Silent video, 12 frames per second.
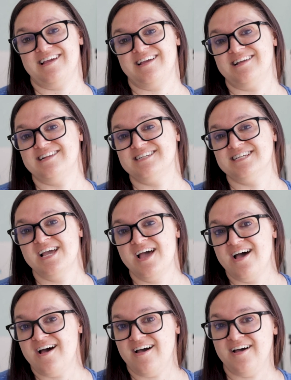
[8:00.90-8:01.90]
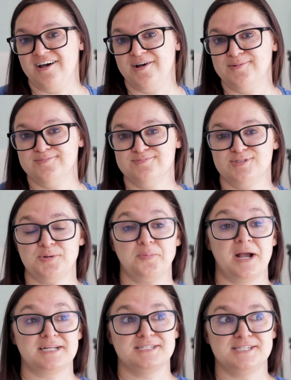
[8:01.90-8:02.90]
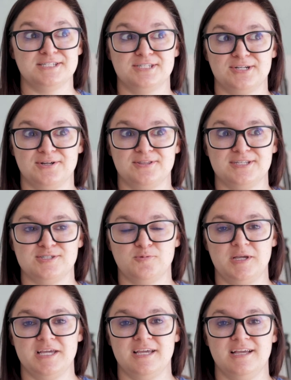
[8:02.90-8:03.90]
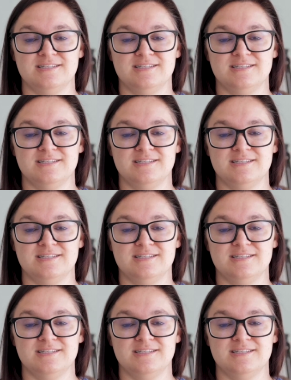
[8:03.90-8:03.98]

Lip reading: And so practices start this week,